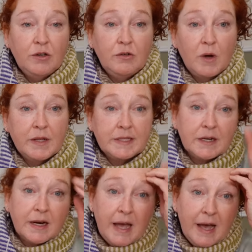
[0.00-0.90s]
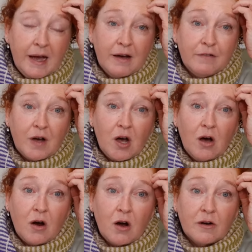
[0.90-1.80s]
ones that I have
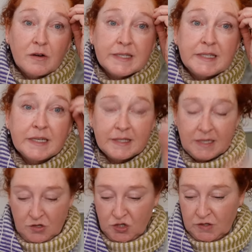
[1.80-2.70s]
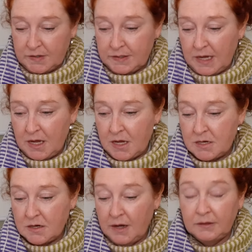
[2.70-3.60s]
are 6 inches,
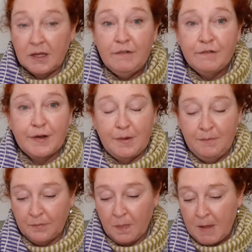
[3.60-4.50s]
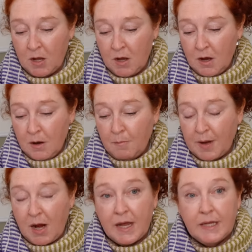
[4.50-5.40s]
and I love them.
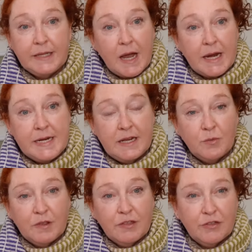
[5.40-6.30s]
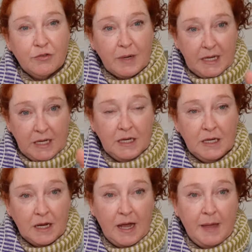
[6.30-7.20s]
But I knit with 3
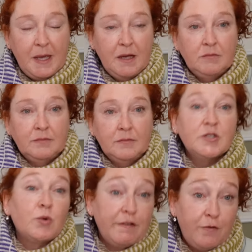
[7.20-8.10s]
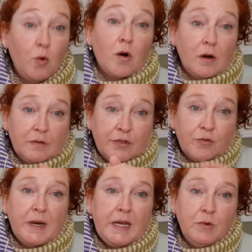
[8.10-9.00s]

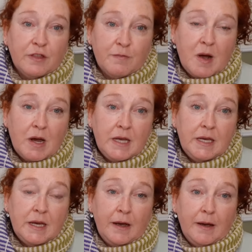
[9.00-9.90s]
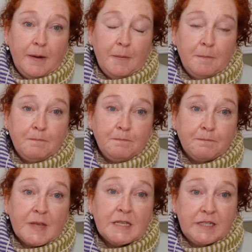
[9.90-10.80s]
with my
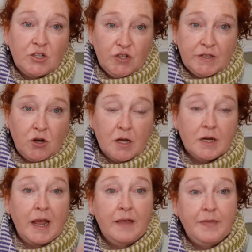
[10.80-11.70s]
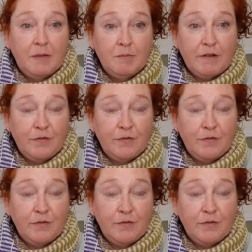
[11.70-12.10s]
stitches on, and then my